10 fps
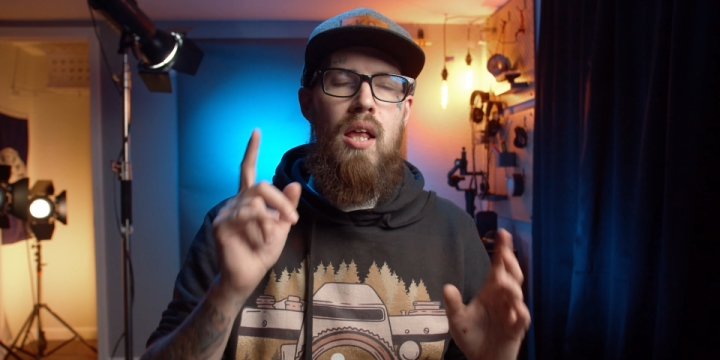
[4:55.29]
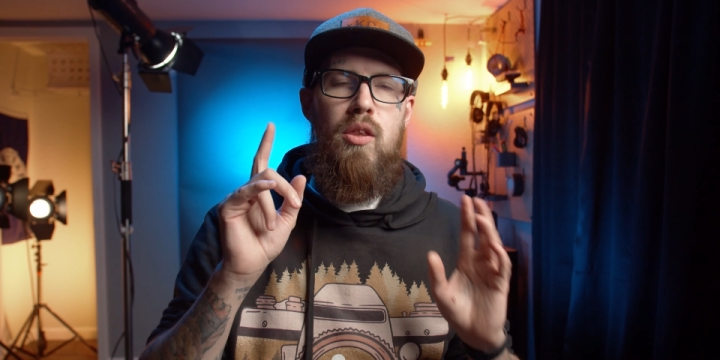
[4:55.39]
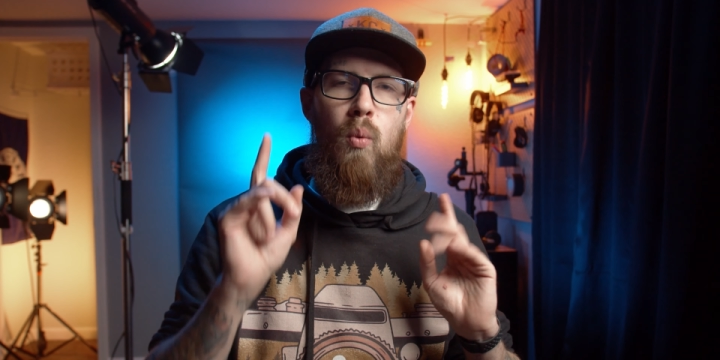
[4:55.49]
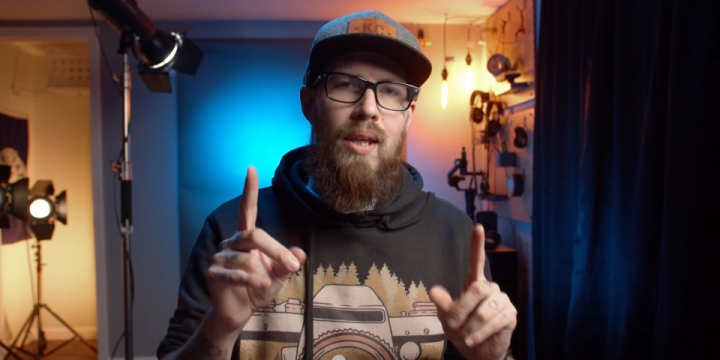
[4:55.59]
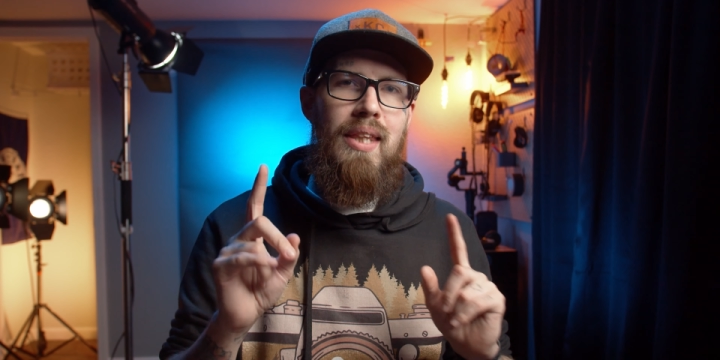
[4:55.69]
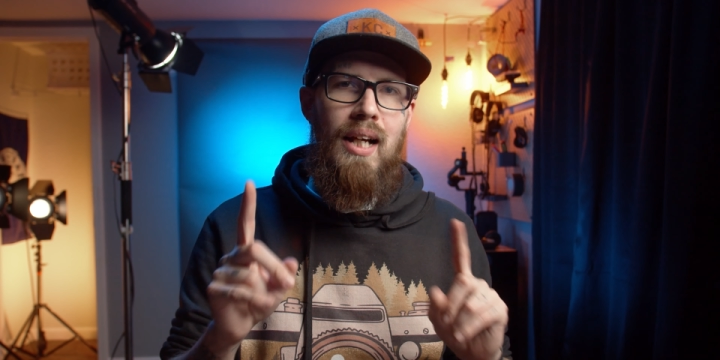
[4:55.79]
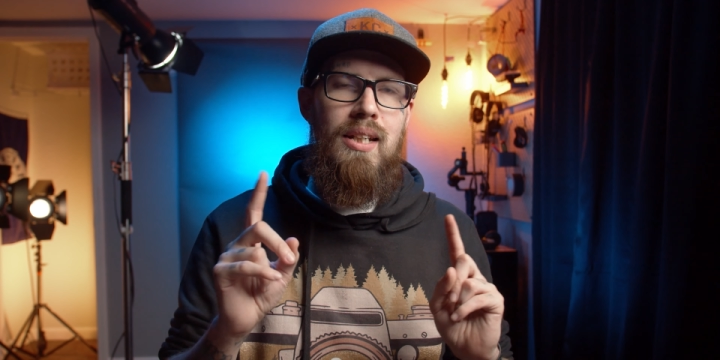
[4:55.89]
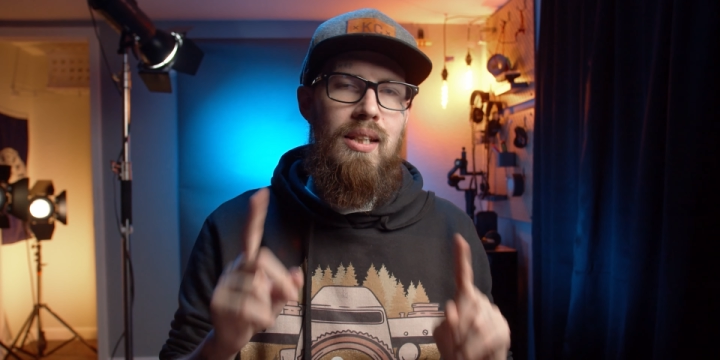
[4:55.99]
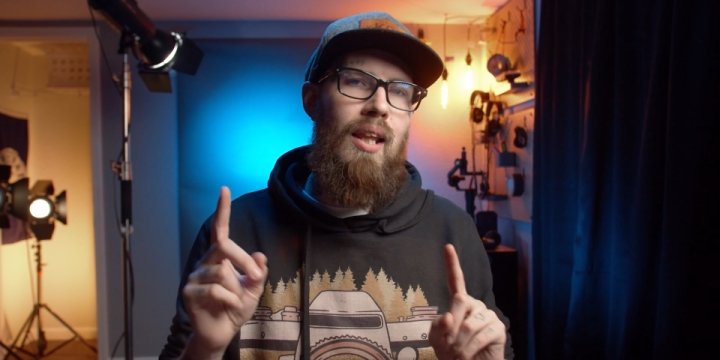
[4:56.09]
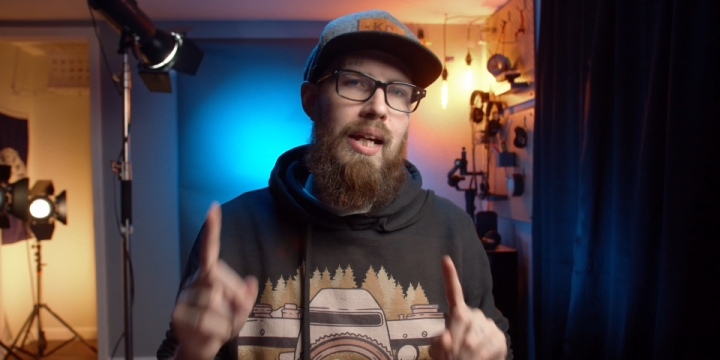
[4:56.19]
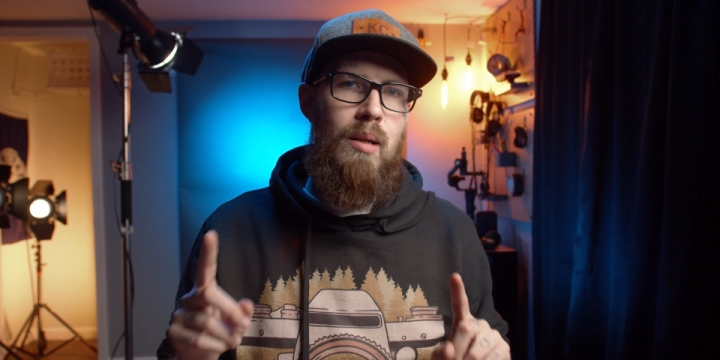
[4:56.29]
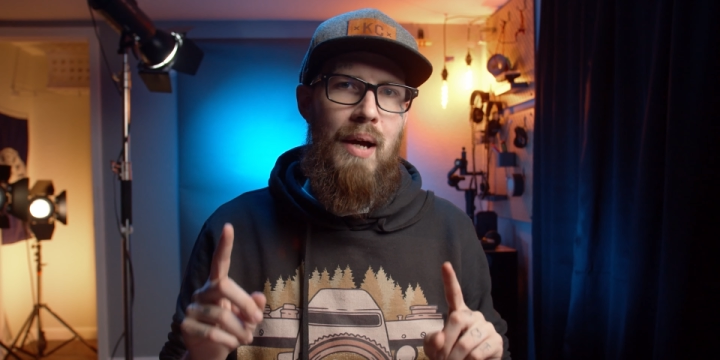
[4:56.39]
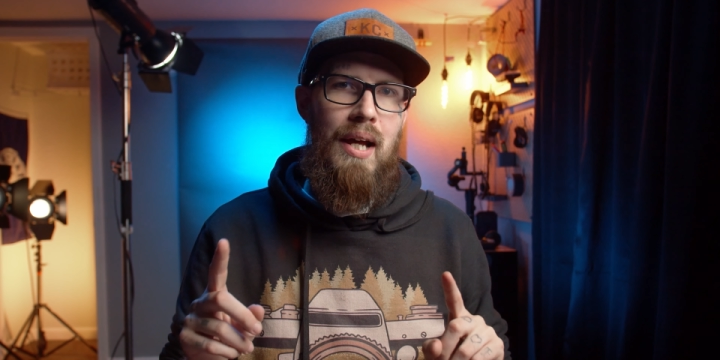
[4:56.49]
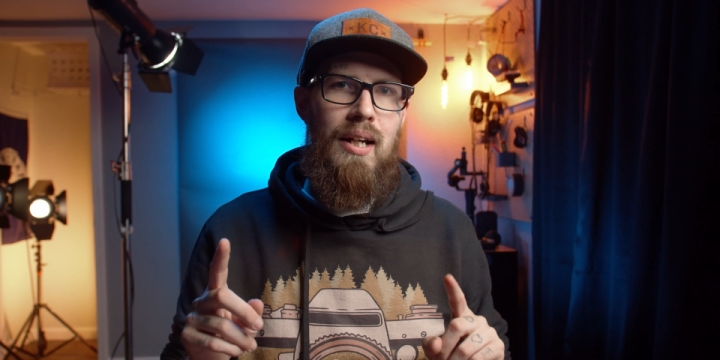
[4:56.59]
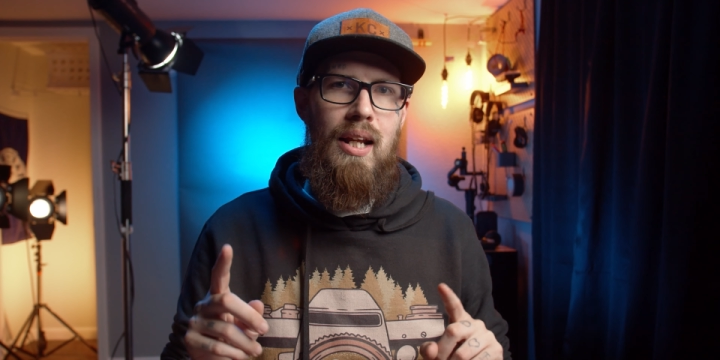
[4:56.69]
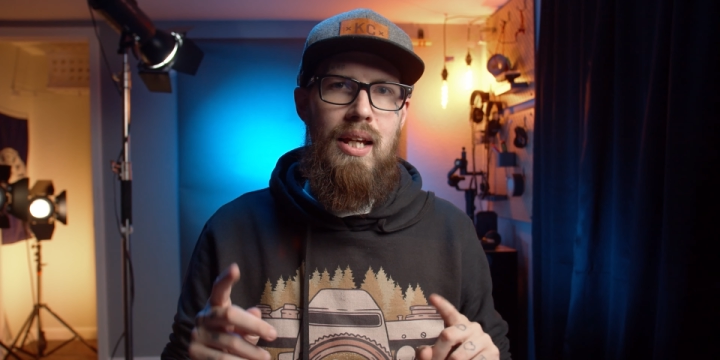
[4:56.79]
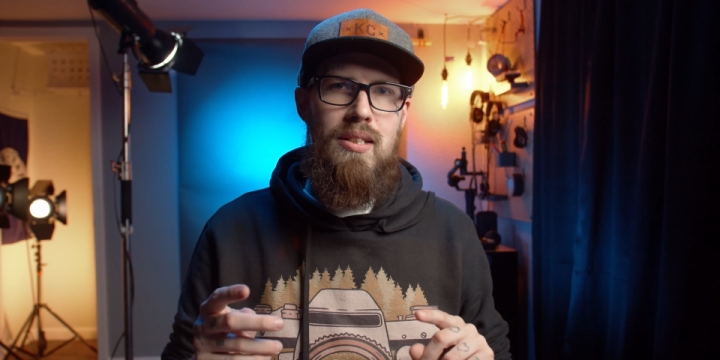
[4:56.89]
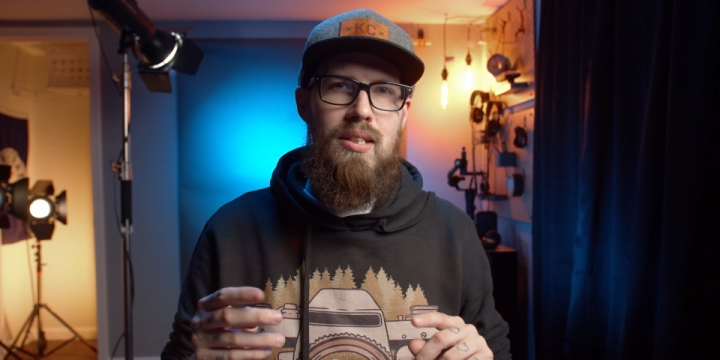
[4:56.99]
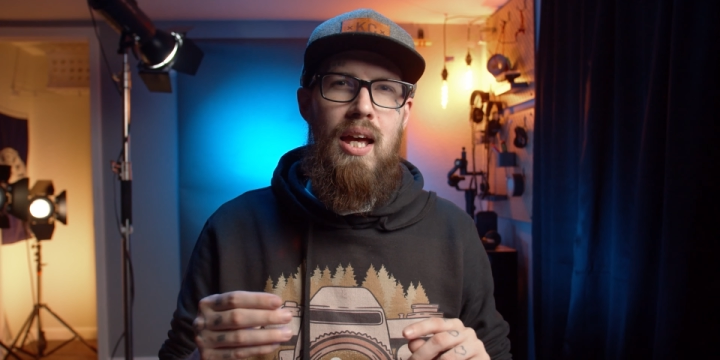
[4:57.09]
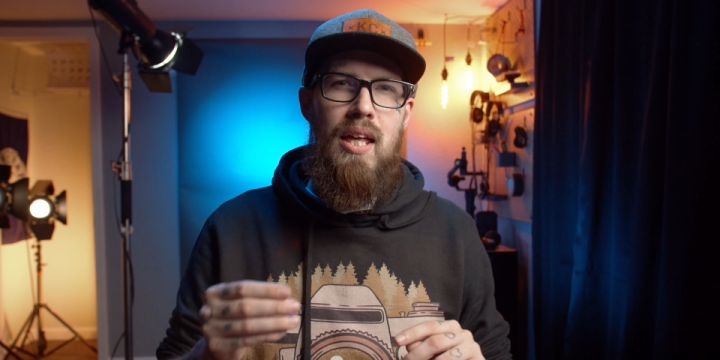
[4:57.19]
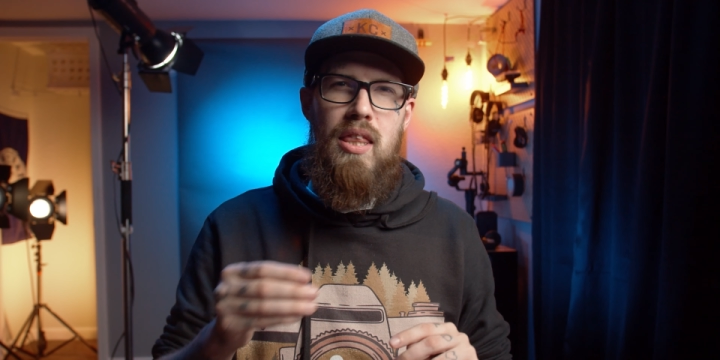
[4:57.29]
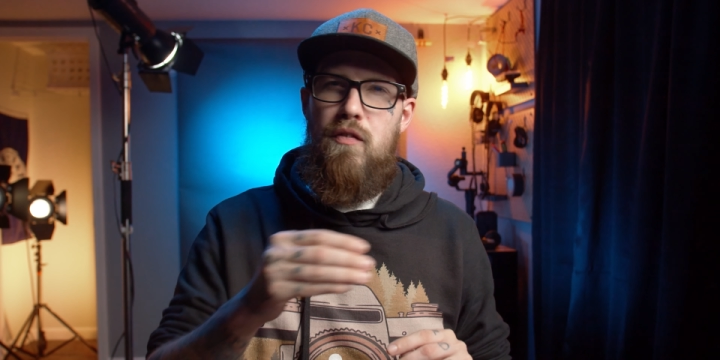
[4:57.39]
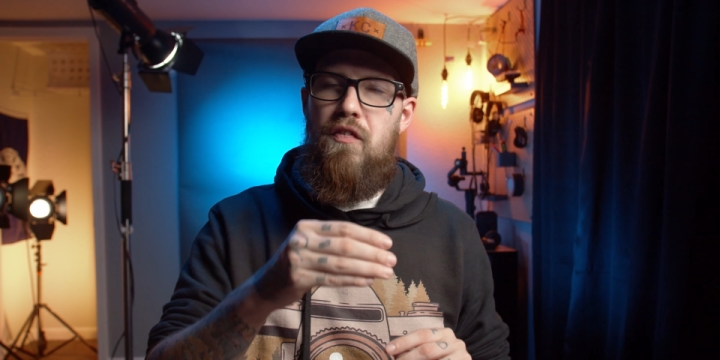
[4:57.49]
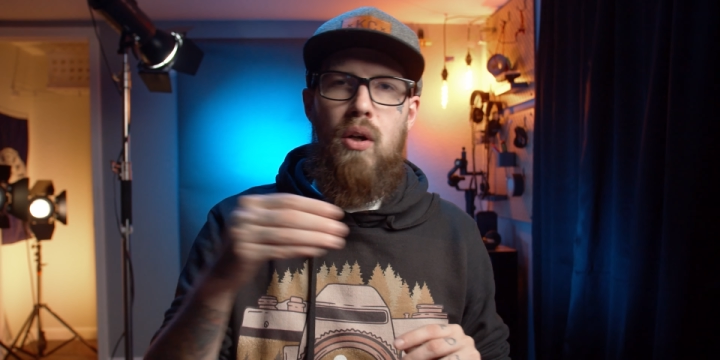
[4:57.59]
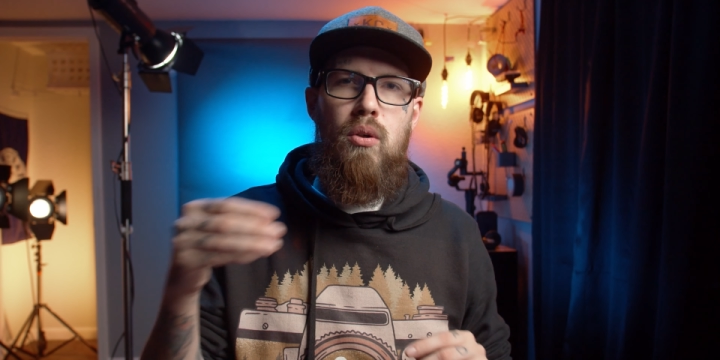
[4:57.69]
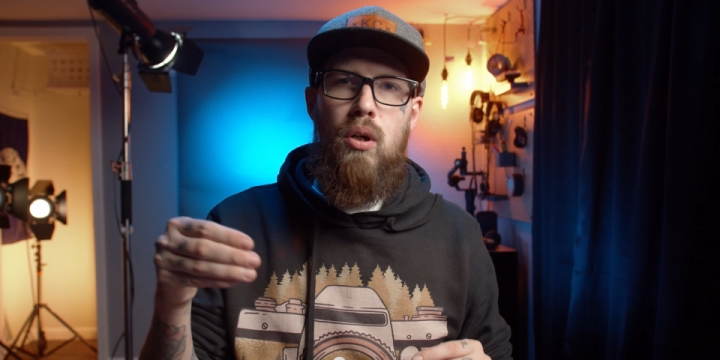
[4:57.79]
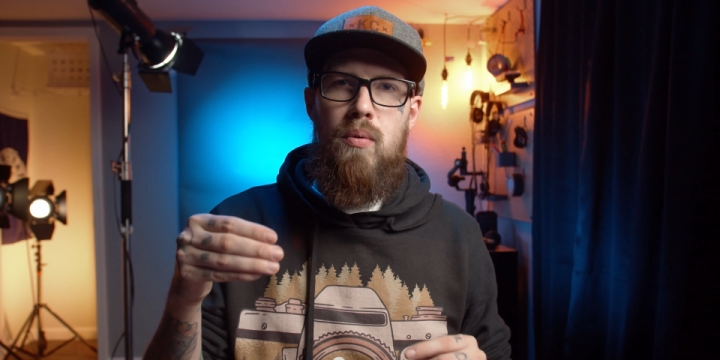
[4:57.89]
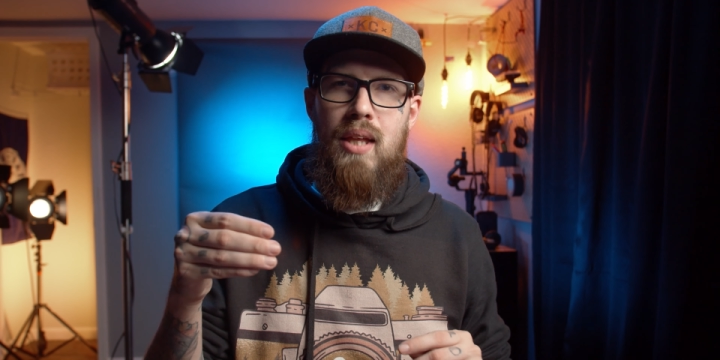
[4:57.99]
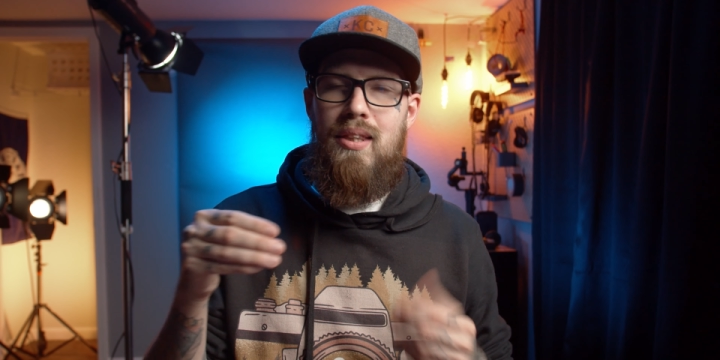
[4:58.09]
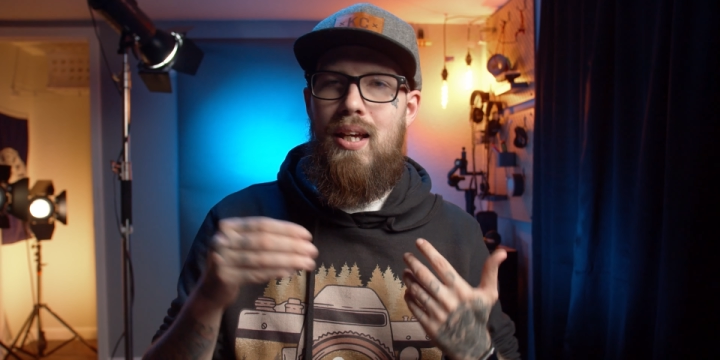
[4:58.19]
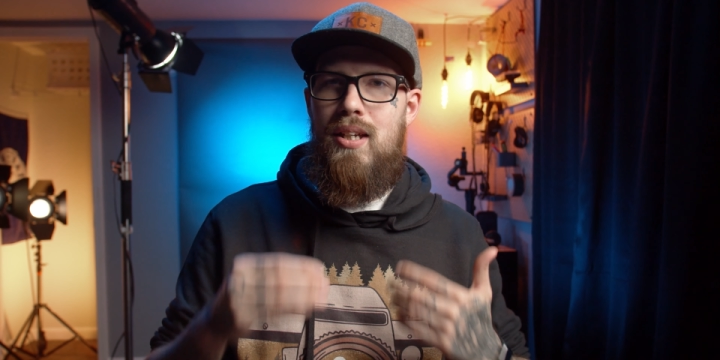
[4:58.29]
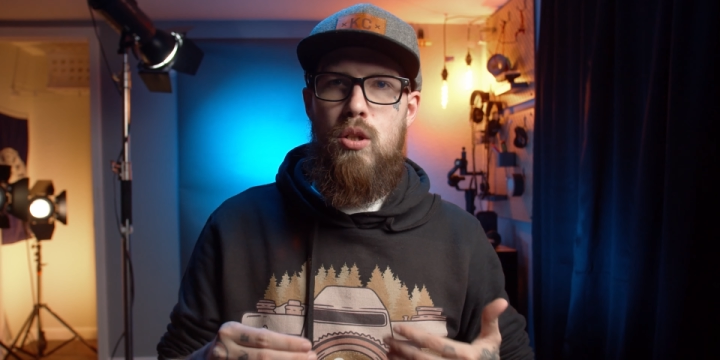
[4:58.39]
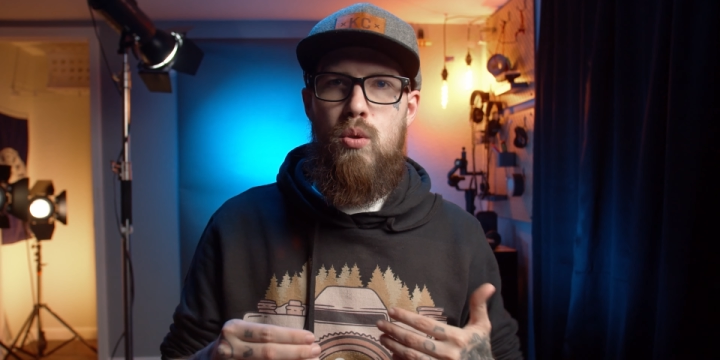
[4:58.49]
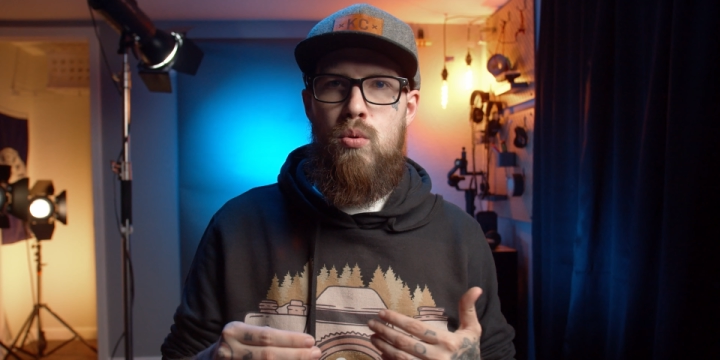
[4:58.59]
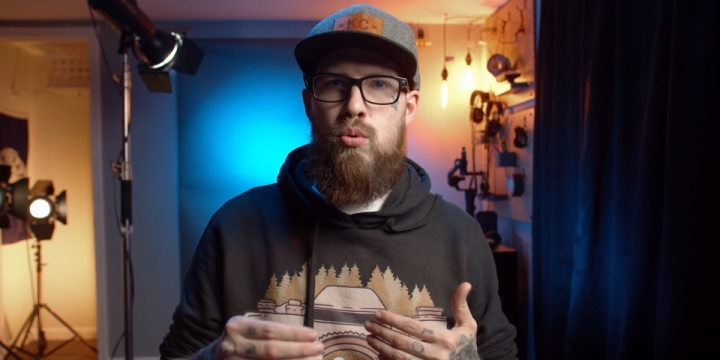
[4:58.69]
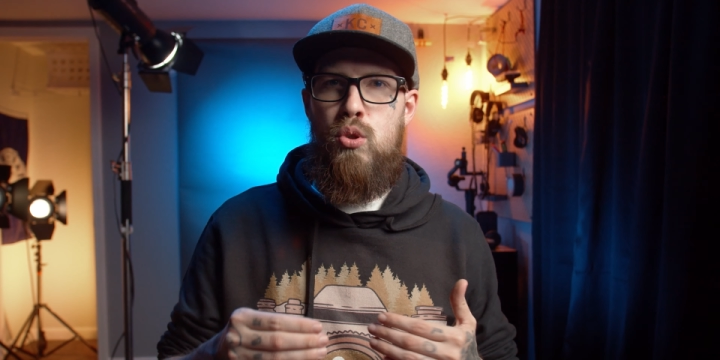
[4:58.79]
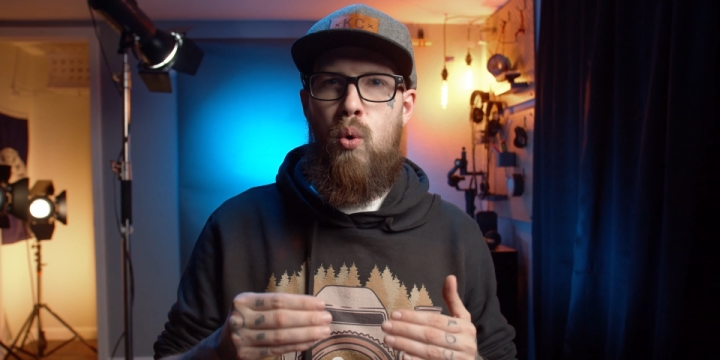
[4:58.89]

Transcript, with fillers: The one thing I didn't like about it is the Velcro that they used,